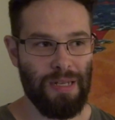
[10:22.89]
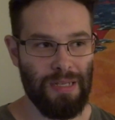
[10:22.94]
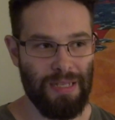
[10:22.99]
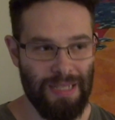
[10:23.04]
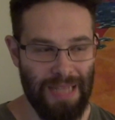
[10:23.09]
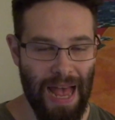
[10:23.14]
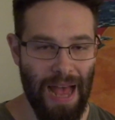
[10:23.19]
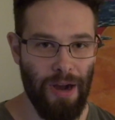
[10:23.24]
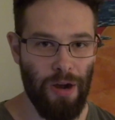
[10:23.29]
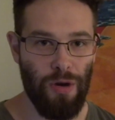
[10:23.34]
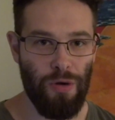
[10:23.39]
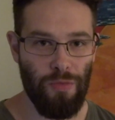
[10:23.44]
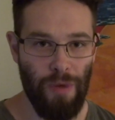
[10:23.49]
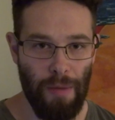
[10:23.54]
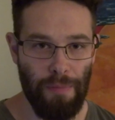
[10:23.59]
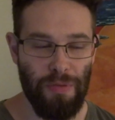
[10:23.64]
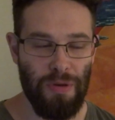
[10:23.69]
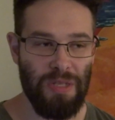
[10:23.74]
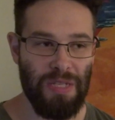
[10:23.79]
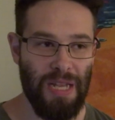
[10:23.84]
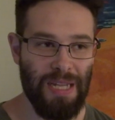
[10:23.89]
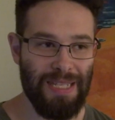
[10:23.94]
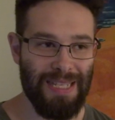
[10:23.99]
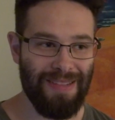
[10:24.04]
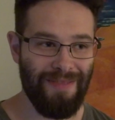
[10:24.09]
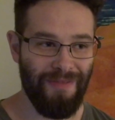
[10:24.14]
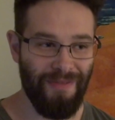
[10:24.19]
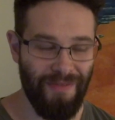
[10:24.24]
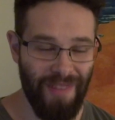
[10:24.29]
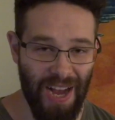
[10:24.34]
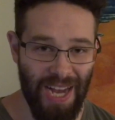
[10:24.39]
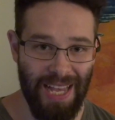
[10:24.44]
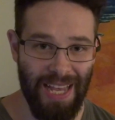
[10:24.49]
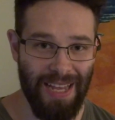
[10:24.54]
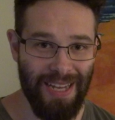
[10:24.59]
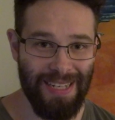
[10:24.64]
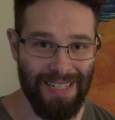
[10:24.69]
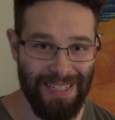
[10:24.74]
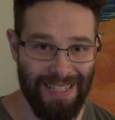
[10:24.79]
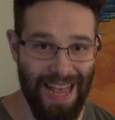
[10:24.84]
Saturn represents
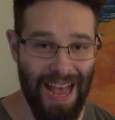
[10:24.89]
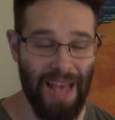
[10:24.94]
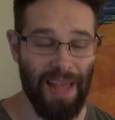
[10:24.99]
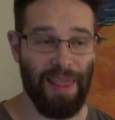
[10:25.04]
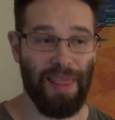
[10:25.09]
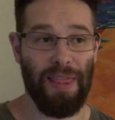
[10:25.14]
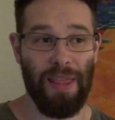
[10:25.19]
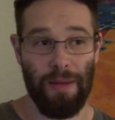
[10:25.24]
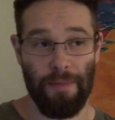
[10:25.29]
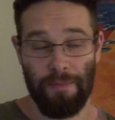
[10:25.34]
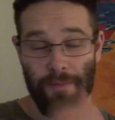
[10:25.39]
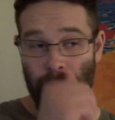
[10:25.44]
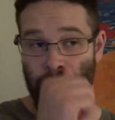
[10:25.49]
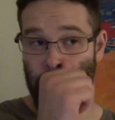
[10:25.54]
fucking death.